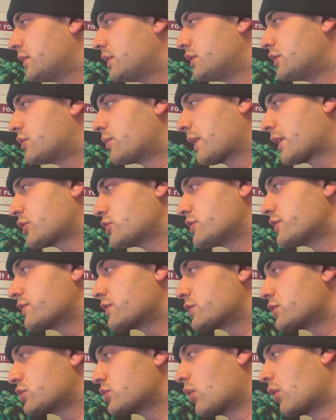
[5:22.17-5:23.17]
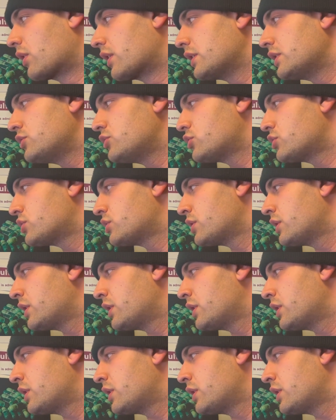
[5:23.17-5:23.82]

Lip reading: directions for storage,